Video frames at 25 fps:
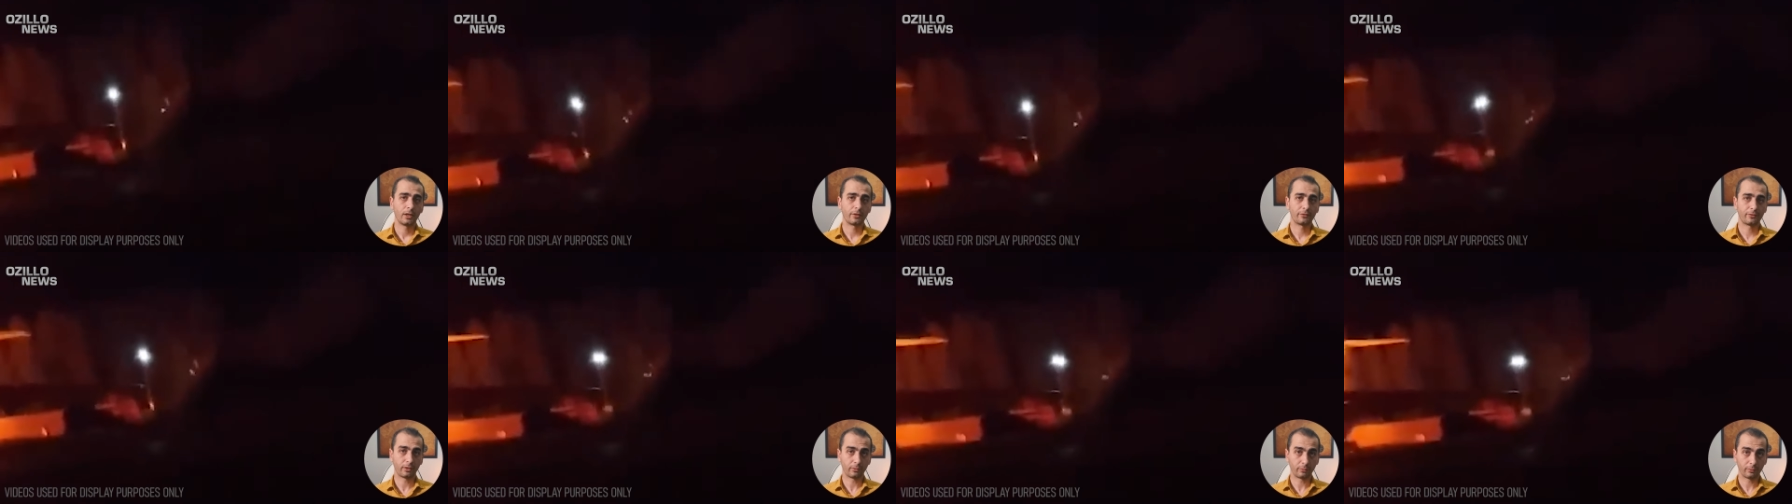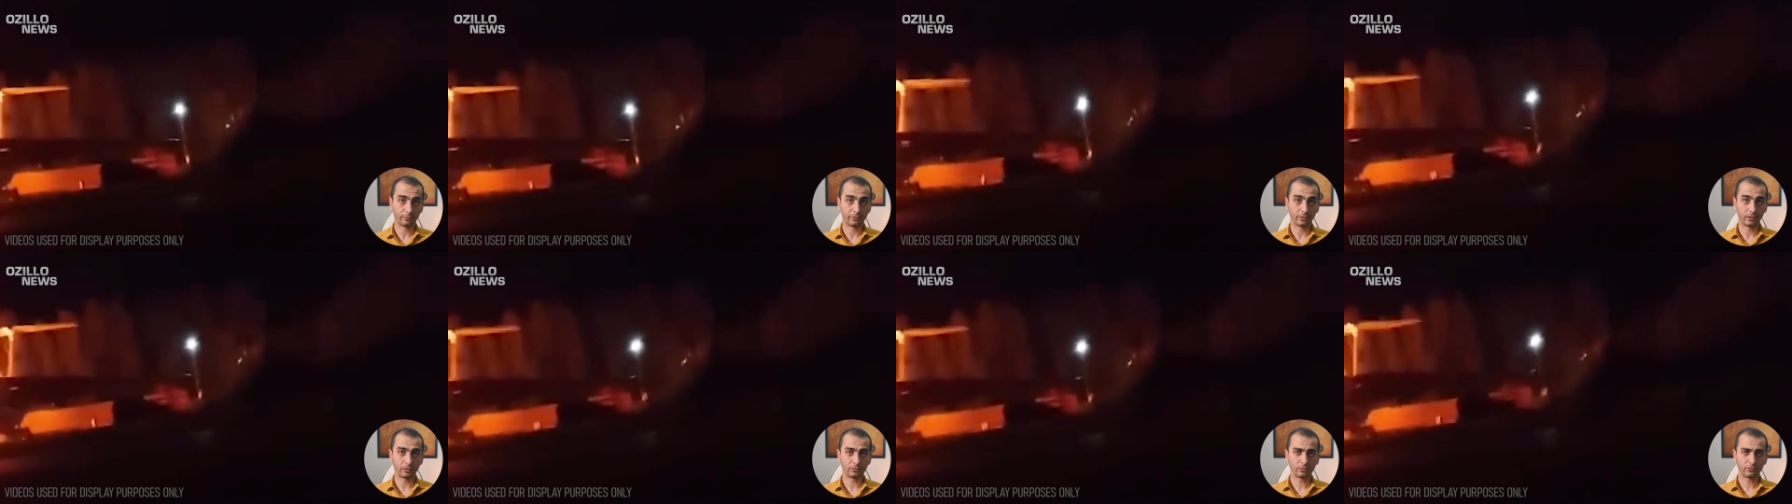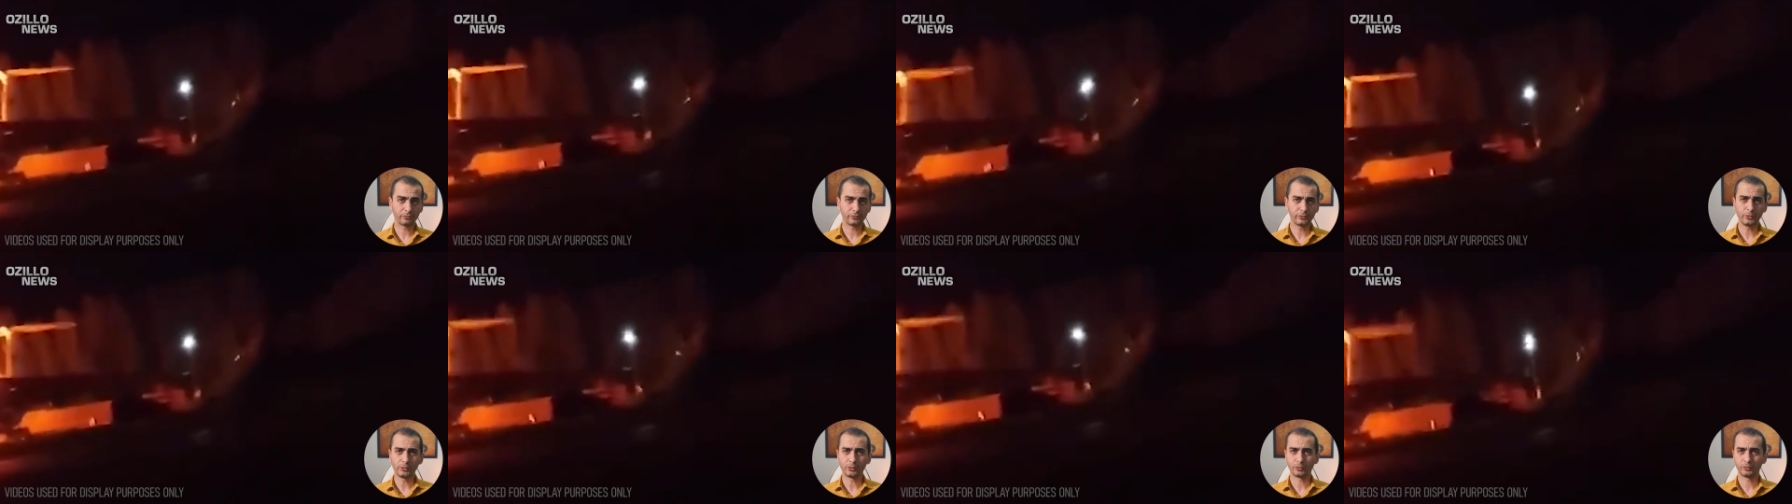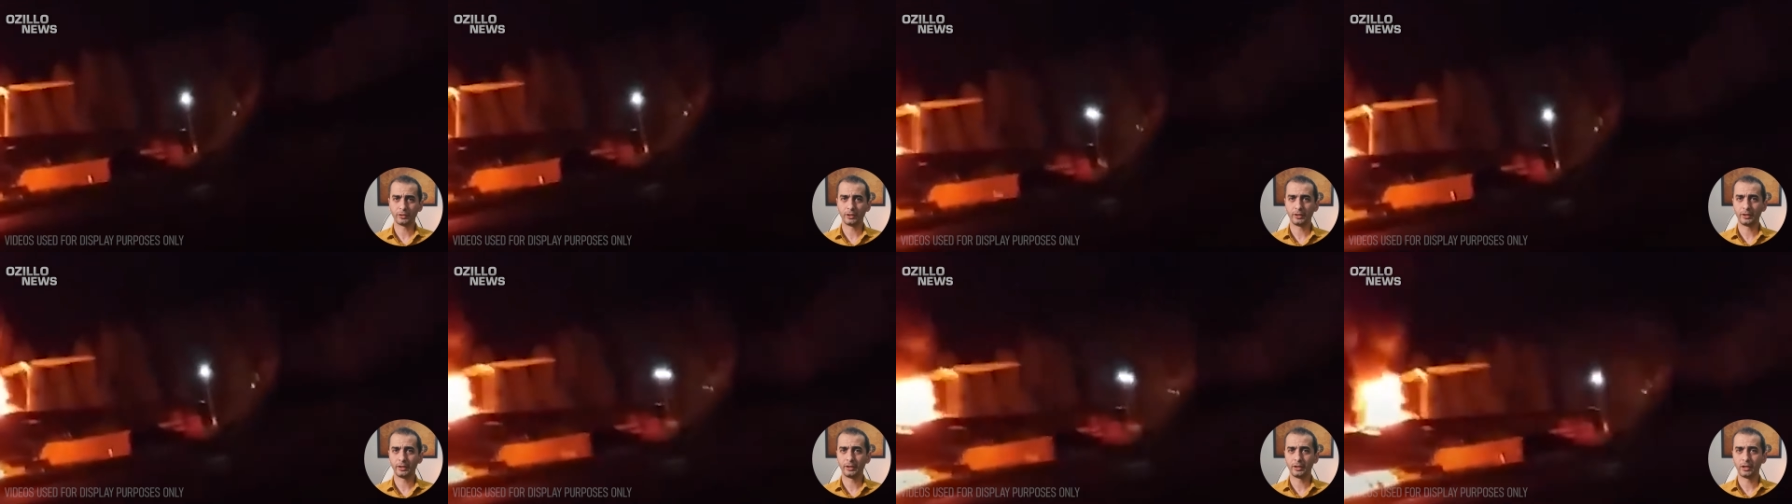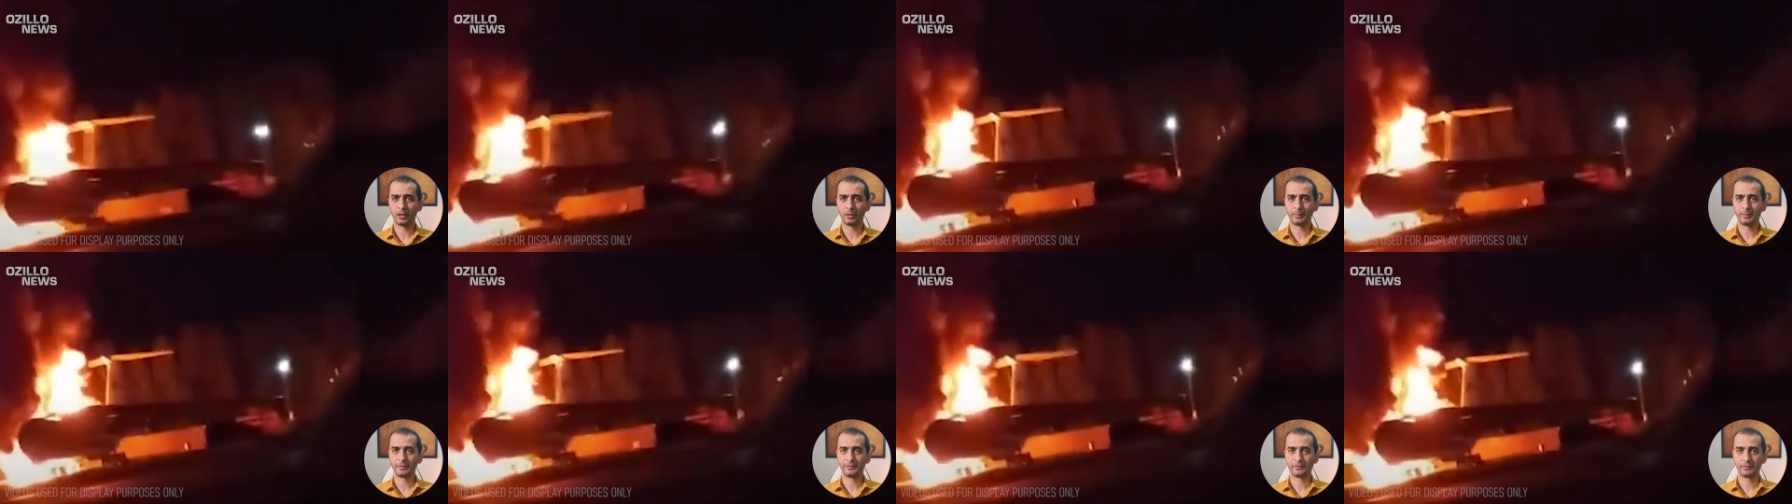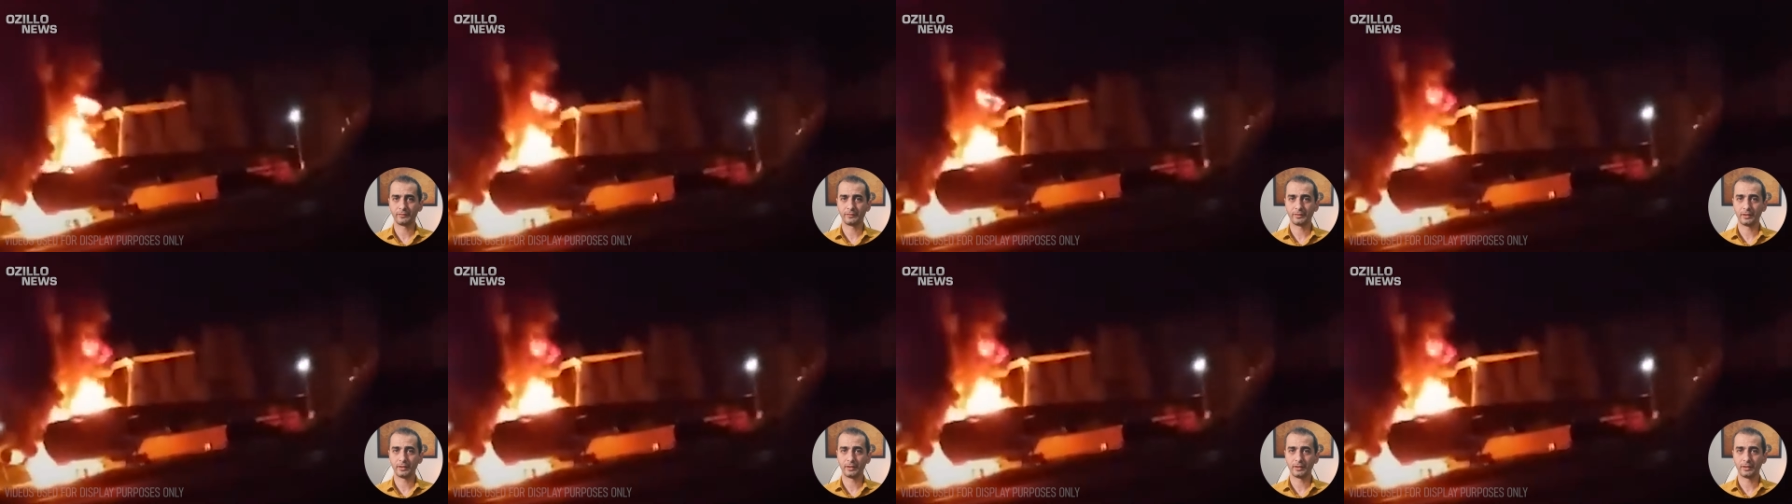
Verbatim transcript: As a result of the Ukrainian army's